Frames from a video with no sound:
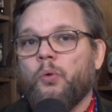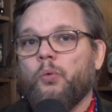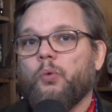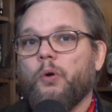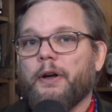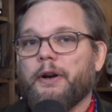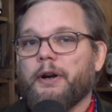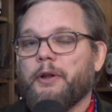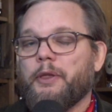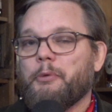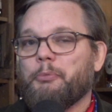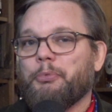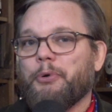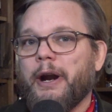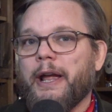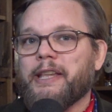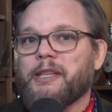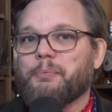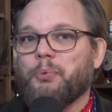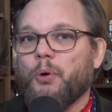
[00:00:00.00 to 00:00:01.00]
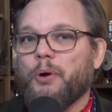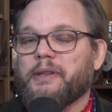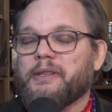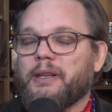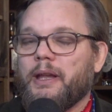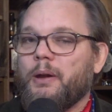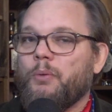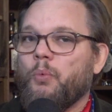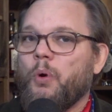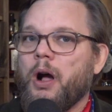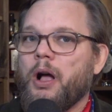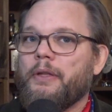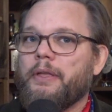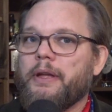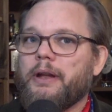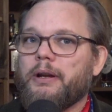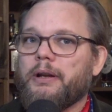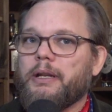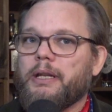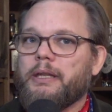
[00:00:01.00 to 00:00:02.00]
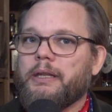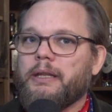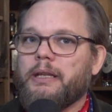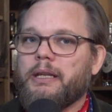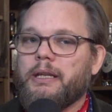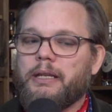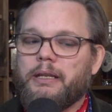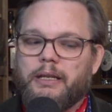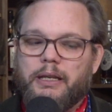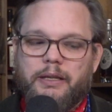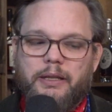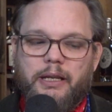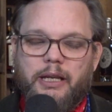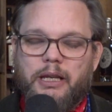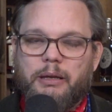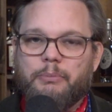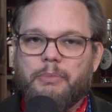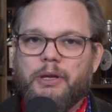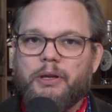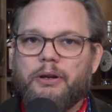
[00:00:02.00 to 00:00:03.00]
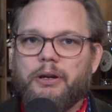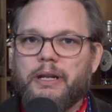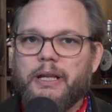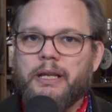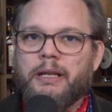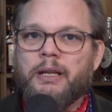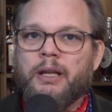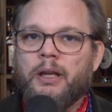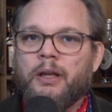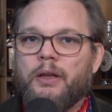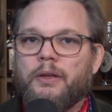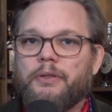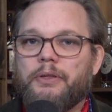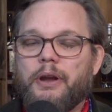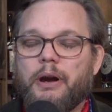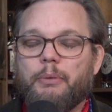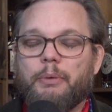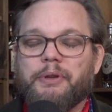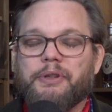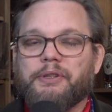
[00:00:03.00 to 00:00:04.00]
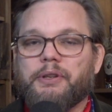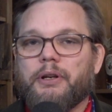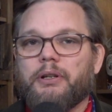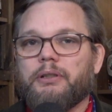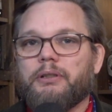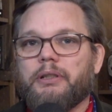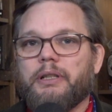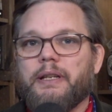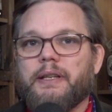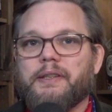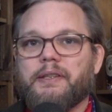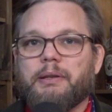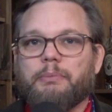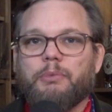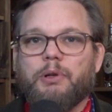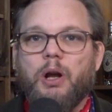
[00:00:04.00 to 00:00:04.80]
What are the price points? And while in the community, there was certainly some